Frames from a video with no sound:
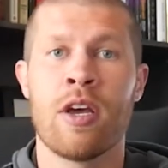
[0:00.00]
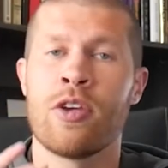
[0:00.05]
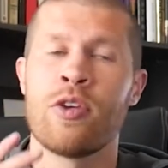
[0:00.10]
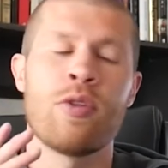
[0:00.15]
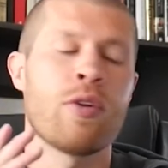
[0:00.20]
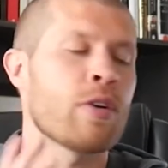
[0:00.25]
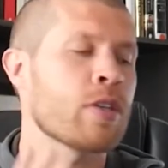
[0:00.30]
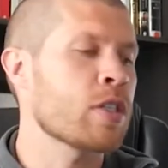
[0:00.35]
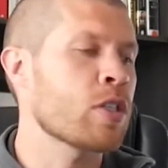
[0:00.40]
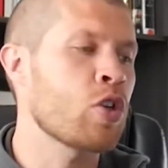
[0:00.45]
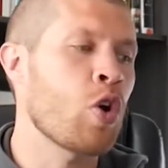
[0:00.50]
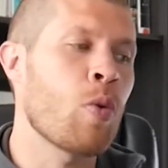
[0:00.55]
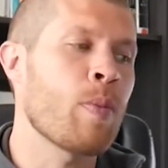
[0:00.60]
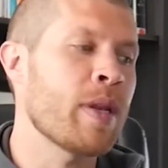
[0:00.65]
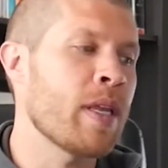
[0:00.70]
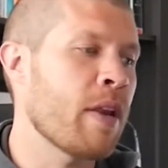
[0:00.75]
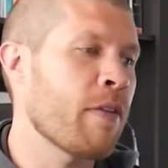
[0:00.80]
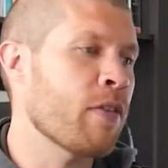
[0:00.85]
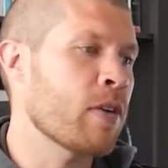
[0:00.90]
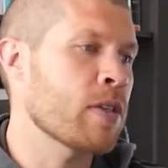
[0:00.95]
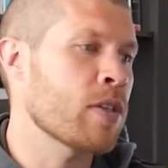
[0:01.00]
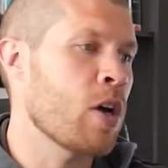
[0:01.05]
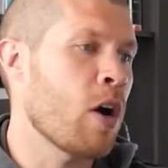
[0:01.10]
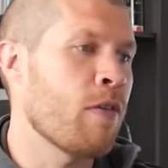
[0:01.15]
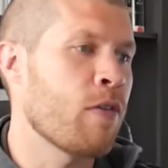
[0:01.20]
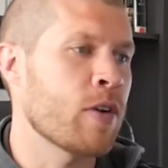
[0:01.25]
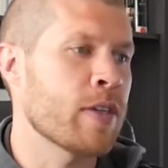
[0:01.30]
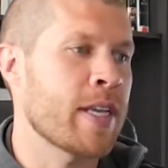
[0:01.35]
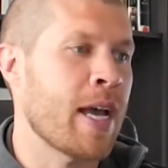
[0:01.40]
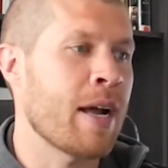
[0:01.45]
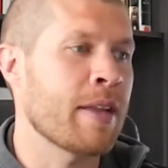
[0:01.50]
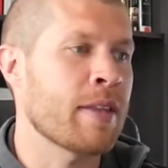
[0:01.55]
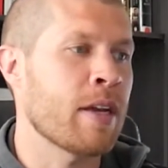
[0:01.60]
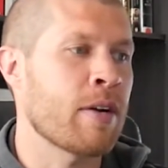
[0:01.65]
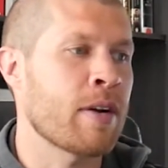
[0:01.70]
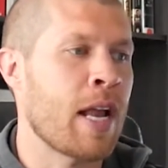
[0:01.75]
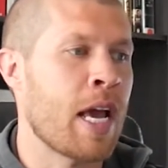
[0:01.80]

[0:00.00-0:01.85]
There's so many different softwares out there,